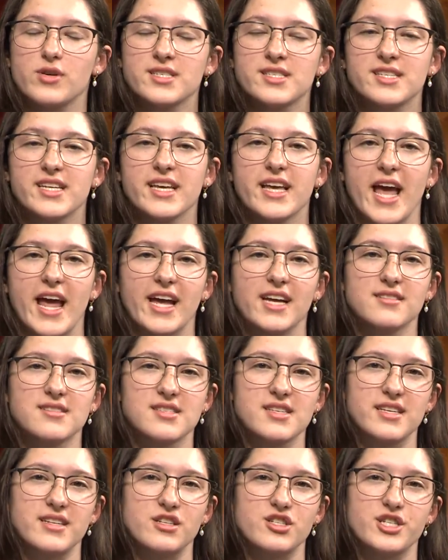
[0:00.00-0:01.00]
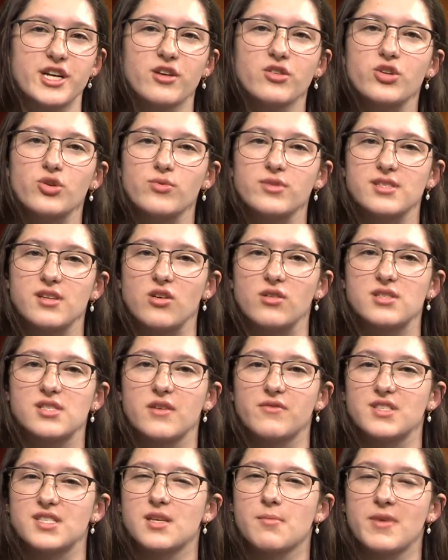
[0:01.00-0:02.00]
Christy Hansen, shared the
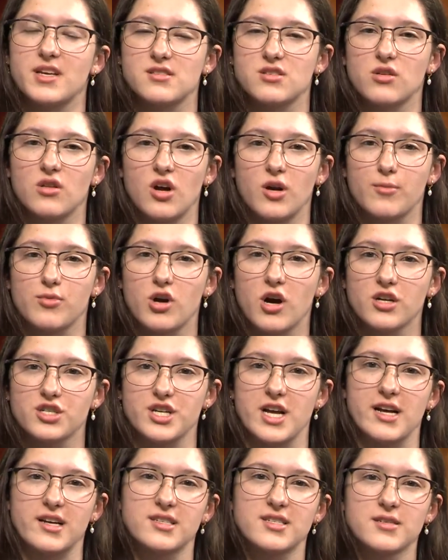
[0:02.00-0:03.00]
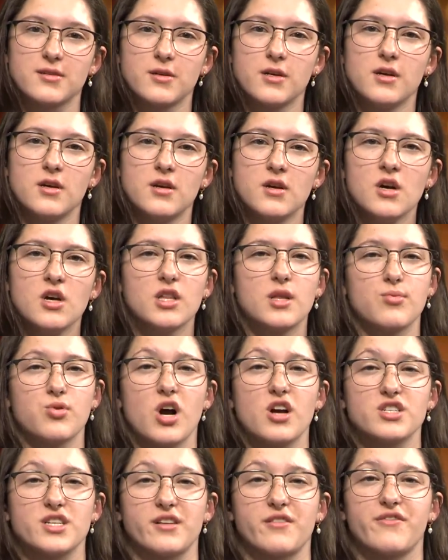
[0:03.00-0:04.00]
results of a semester-long project. The
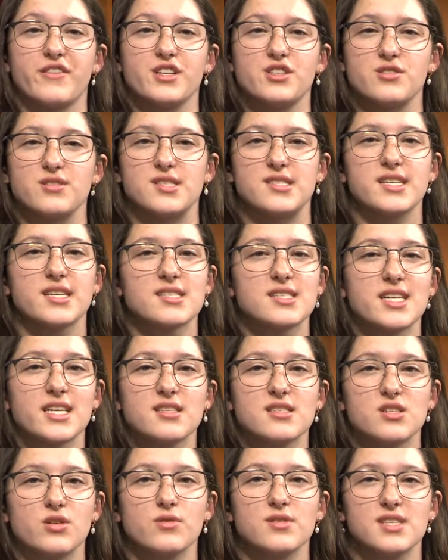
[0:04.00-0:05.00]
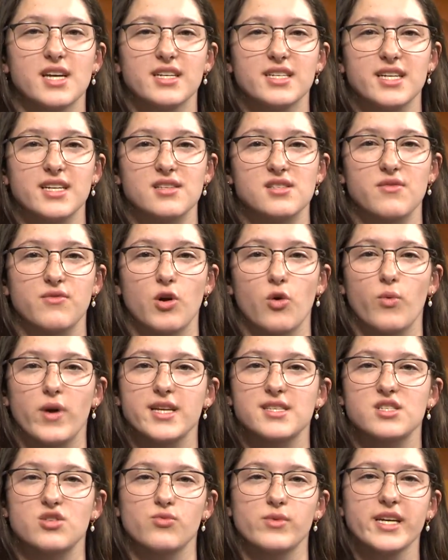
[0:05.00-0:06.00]
project features 16 students' ideas for
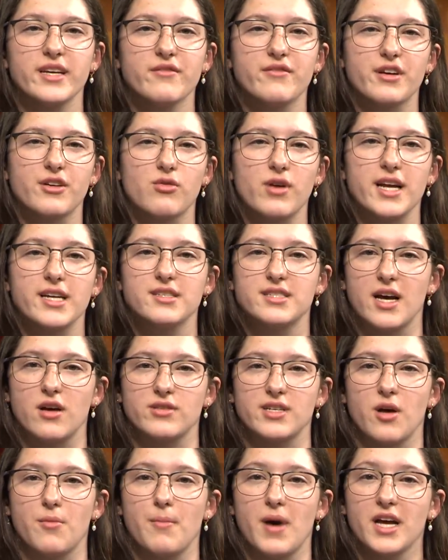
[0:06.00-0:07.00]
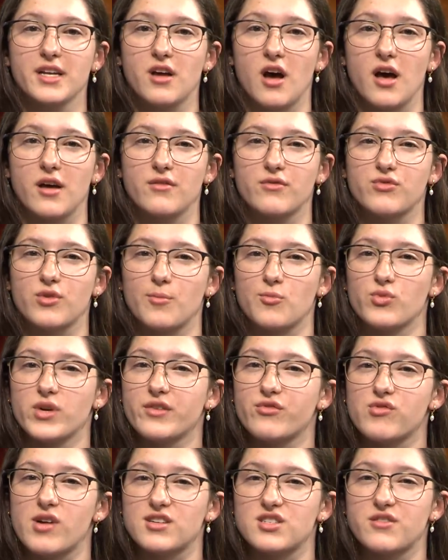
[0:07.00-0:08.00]
ways to reinvigorate downtown Minot, from
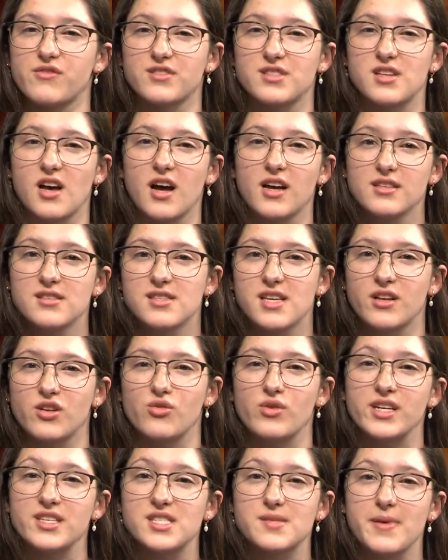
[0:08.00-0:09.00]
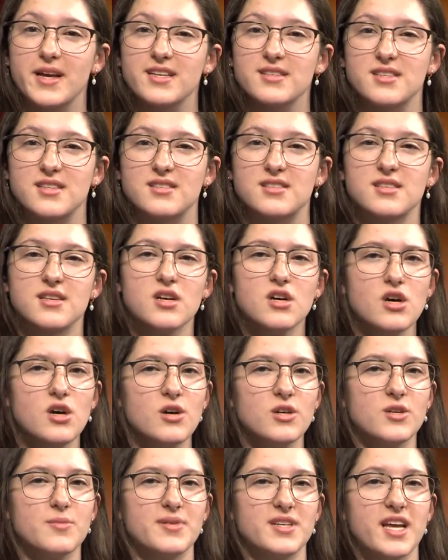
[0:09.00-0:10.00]
refreshed facades and green spaces
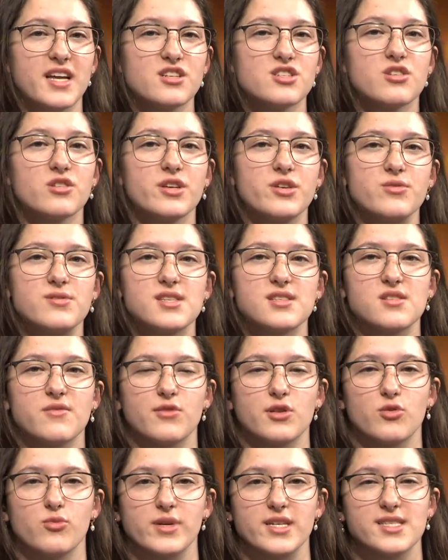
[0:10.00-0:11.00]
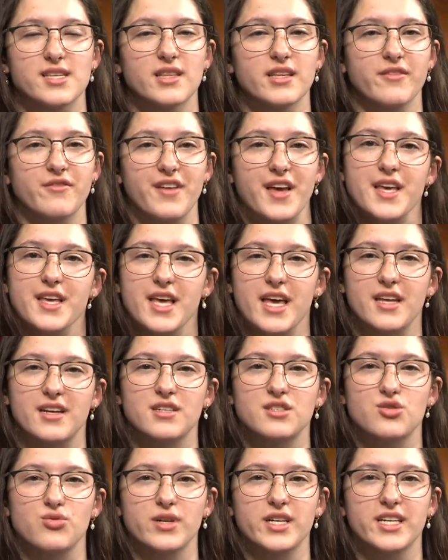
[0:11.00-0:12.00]
to potential uses for the recently
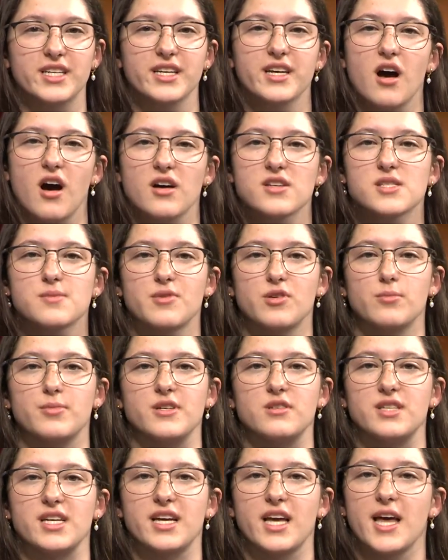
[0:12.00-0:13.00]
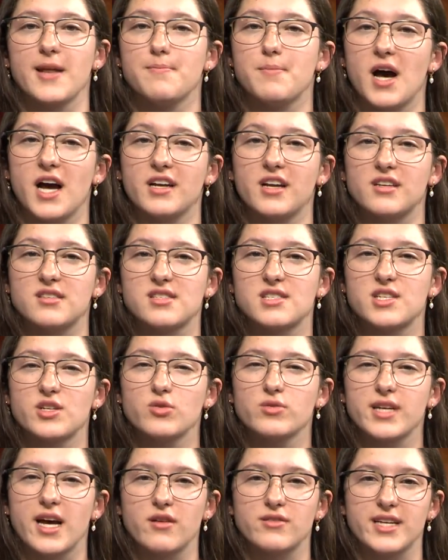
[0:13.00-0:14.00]
vacated Trinity Hospital building and Minot's
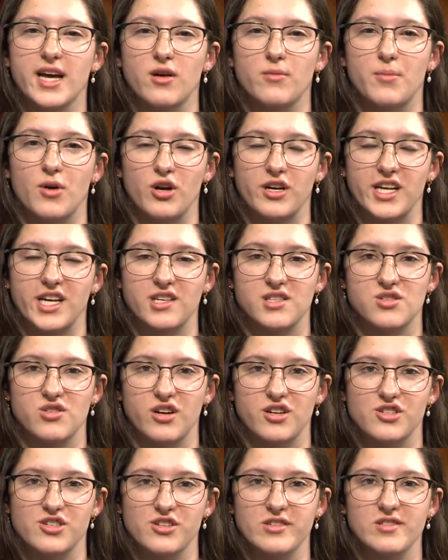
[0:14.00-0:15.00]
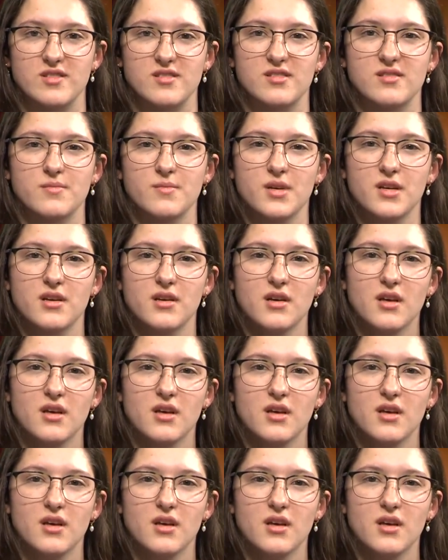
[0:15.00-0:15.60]
two downtown parking structures.